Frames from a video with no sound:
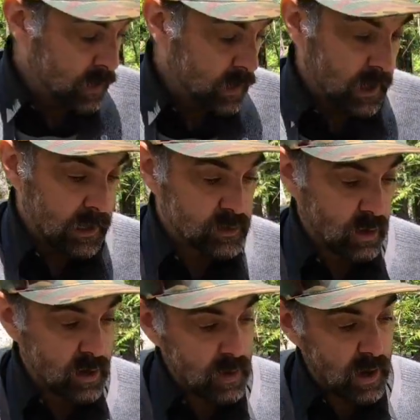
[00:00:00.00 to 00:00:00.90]
And so
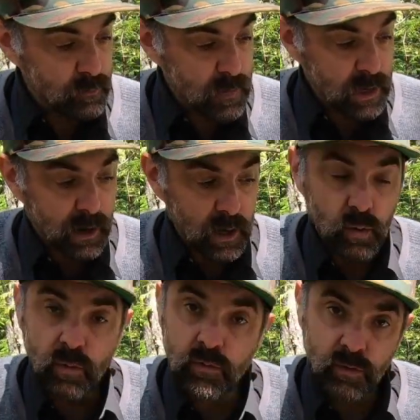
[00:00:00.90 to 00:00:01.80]
I've made my
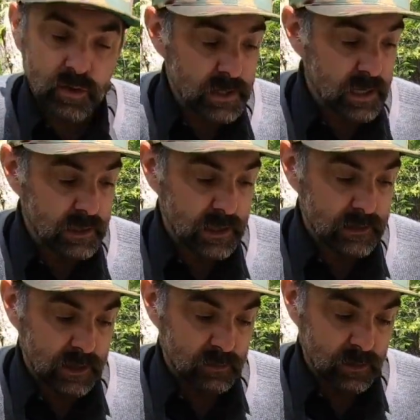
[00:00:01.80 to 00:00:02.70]
own first aid kit
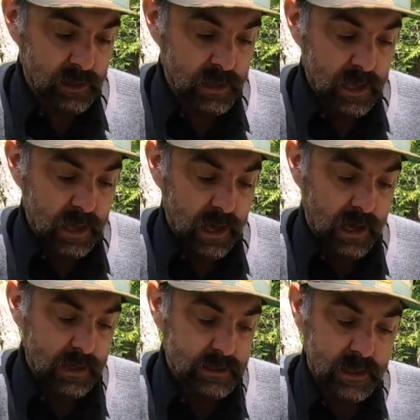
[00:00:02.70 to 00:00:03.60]
that really
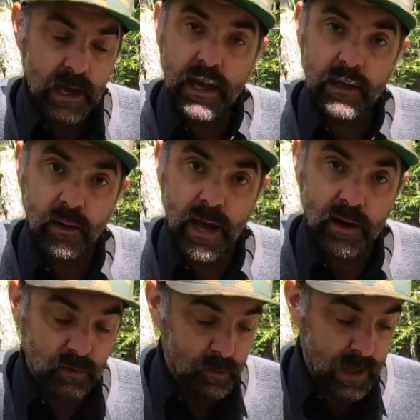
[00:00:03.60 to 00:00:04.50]
has a handful
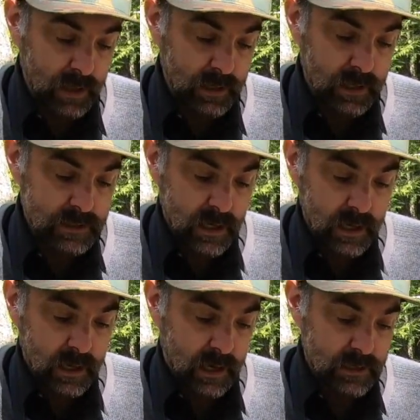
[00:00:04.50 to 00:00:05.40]
of band-aids,
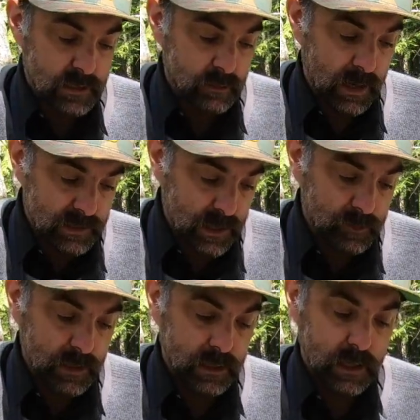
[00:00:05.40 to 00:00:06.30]
has some
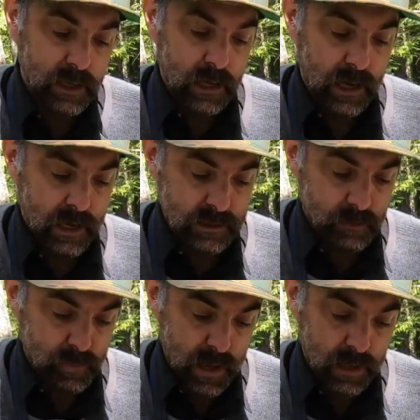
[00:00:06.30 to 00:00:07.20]
antiseptic, has a
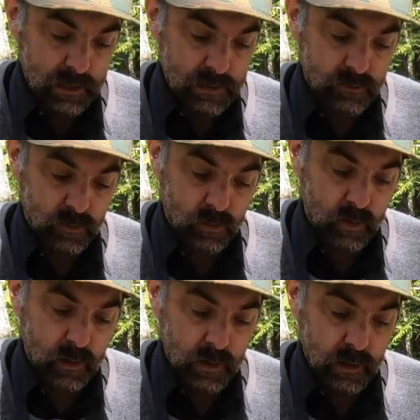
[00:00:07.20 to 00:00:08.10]
bandage for
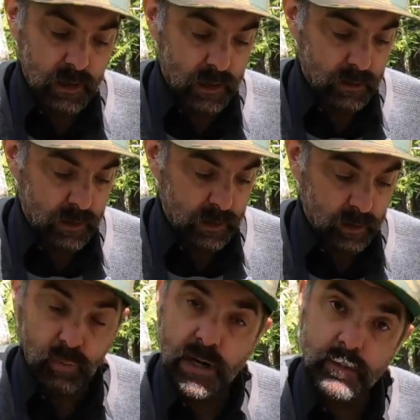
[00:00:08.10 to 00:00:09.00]
a
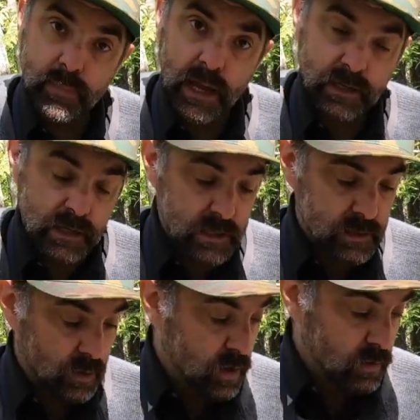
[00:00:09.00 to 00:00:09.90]
compression bandage. So
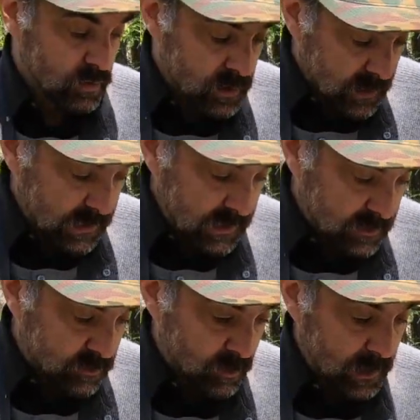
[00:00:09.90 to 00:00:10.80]
those are the keys
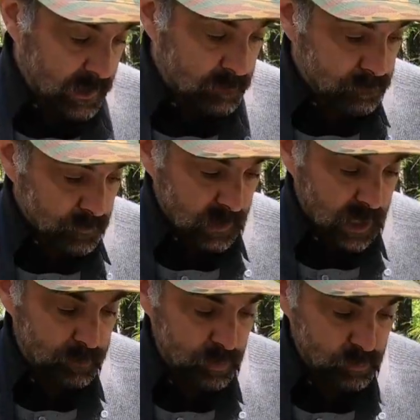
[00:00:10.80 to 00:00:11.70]
for me,
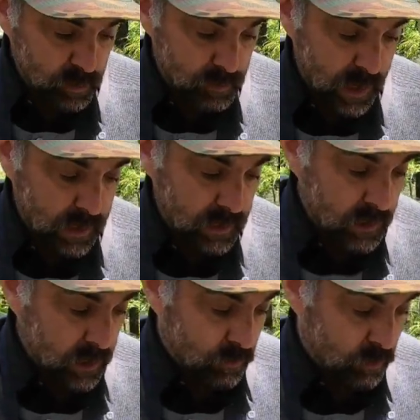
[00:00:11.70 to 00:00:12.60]
coupled with my
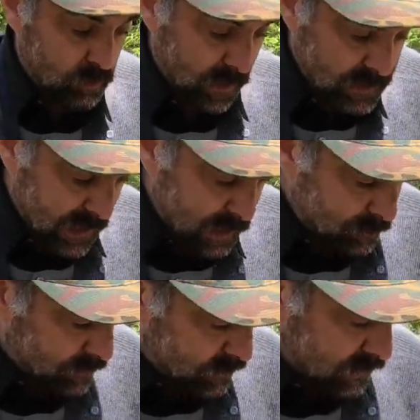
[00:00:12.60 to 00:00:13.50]
tape.
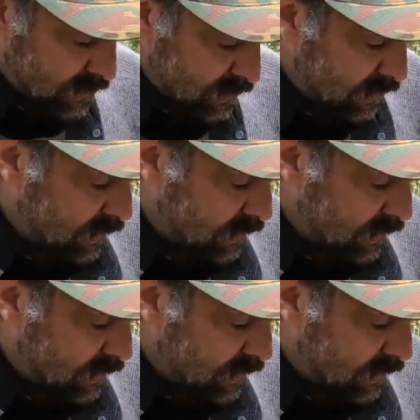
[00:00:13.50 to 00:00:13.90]
I